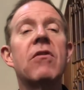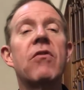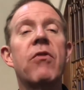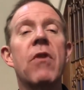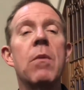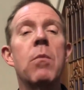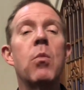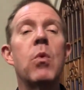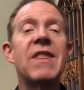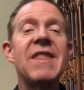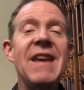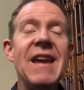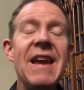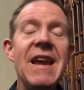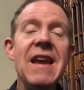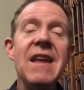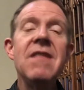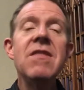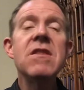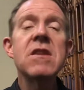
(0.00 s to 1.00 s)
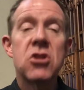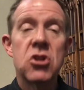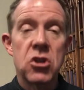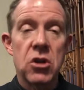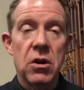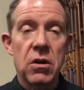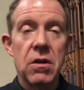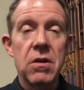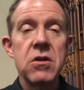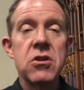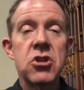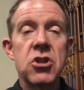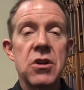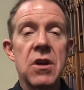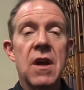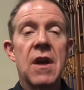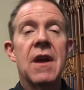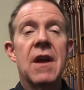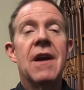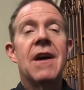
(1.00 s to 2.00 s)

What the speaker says: from within the church